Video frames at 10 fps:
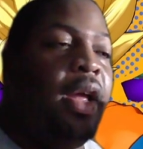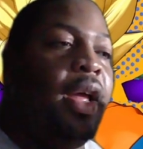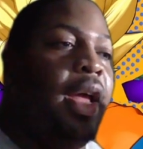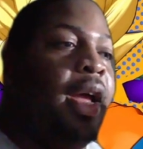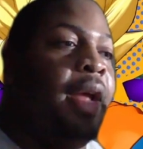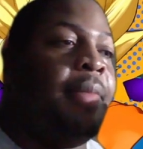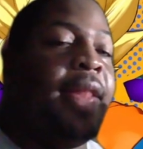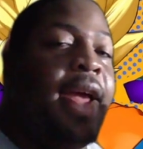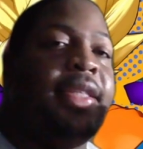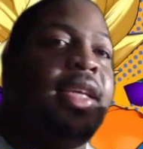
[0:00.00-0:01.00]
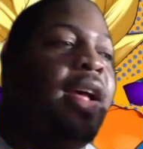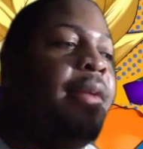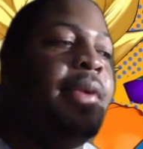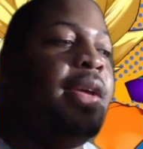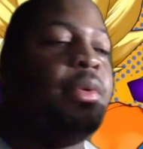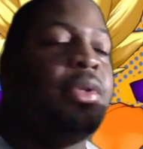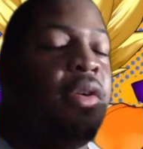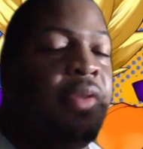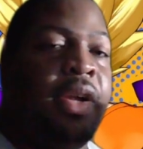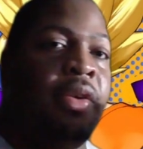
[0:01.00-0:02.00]
and by that time he was
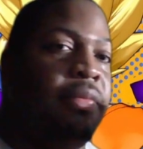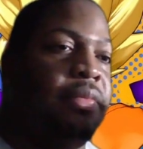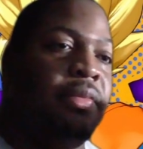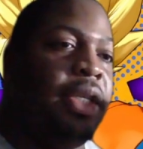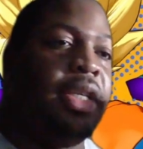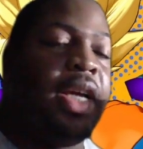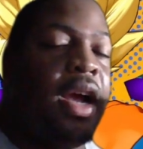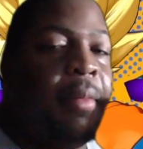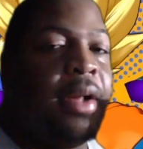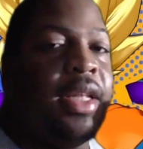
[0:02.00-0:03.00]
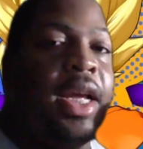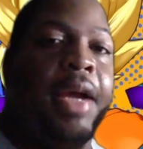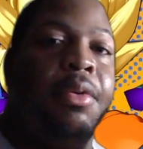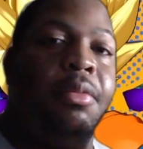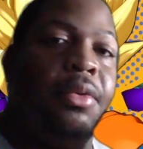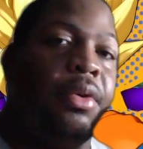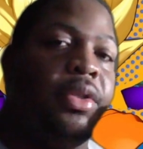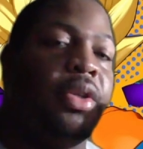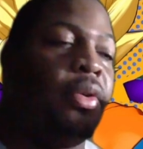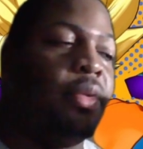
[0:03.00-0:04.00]
already didn't care about the game no more.
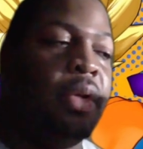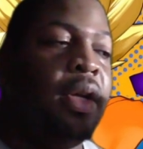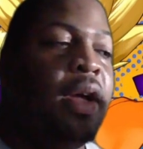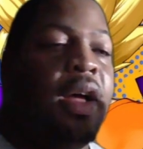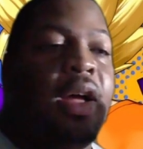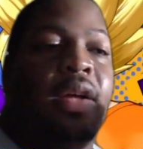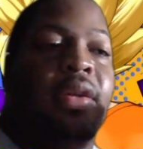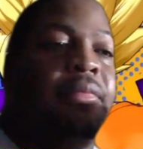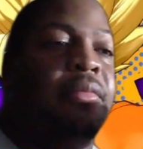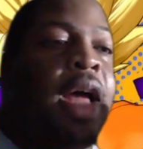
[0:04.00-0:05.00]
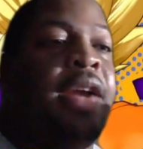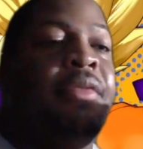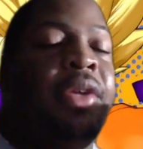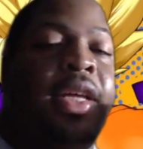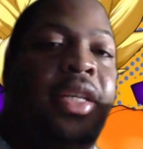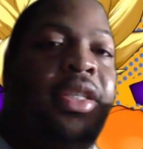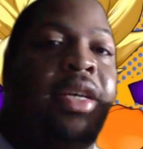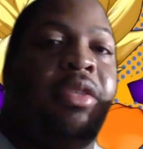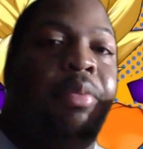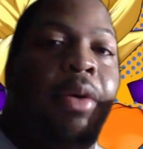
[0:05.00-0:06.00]
So I didn't really get a
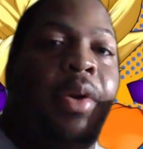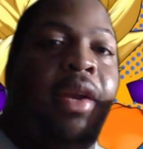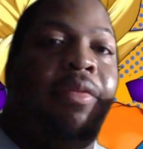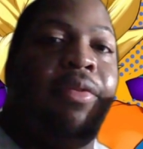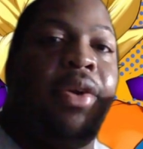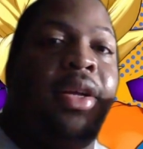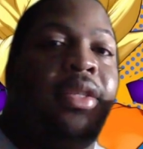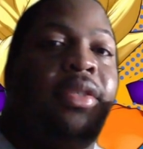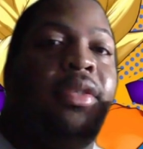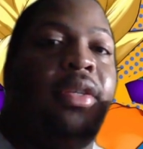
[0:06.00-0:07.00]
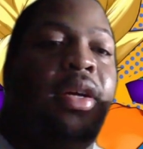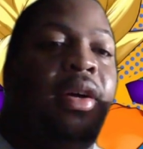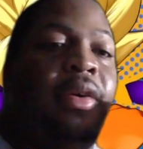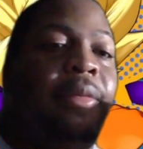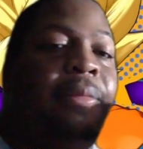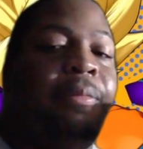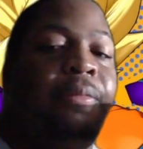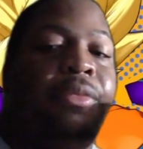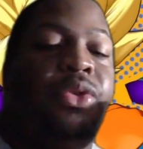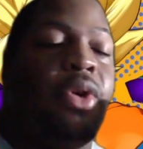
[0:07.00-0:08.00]
chance to play with any friends,
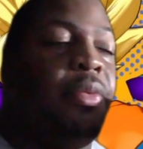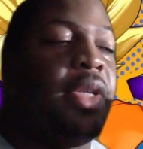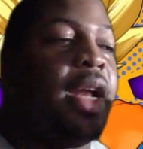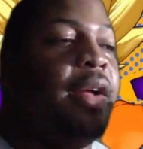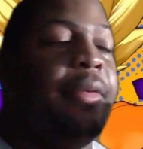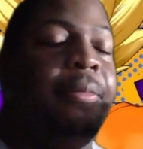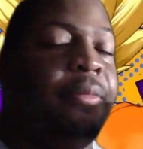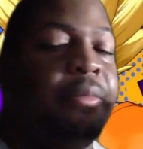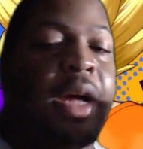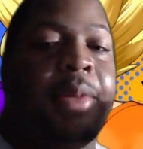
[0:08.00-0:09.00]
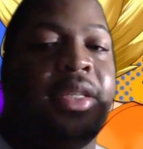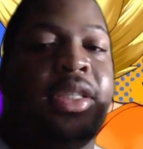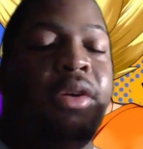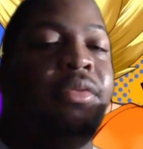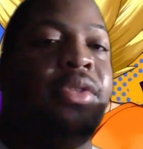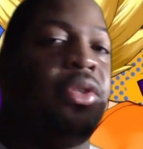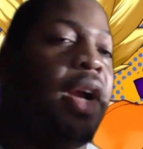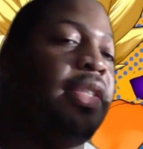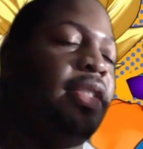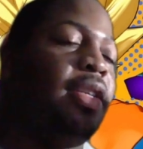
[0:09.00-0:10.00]
um, so I was kind of by myself. So
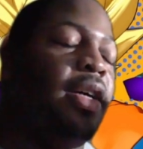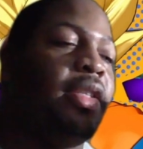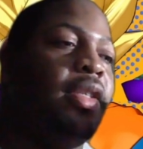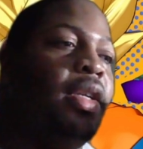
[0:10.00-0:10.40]
that sucked.